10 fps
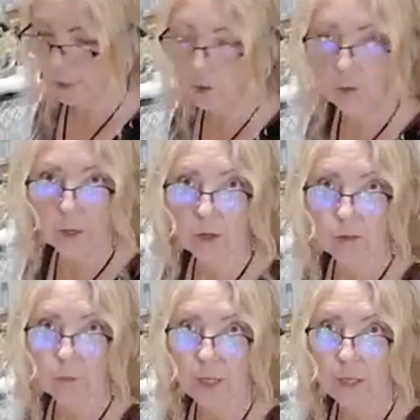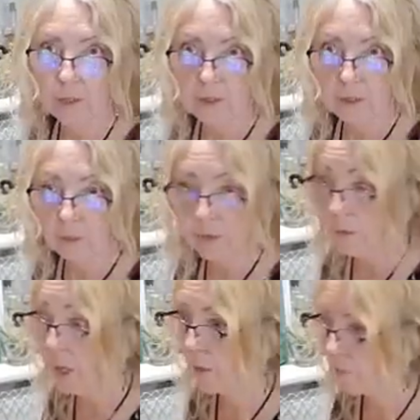all that off because we've
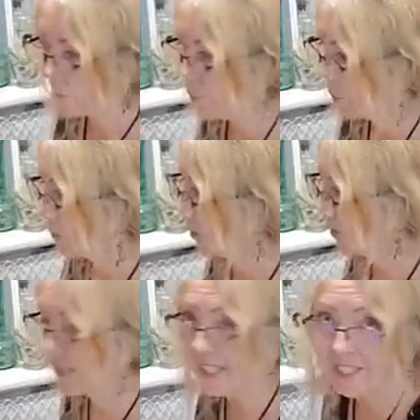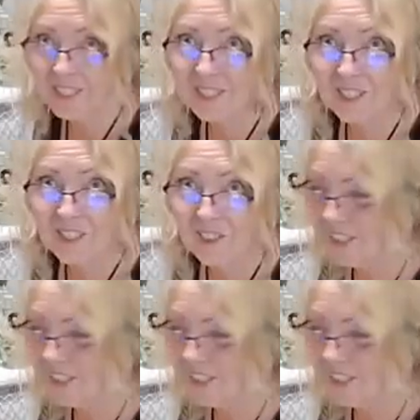got more important things to do.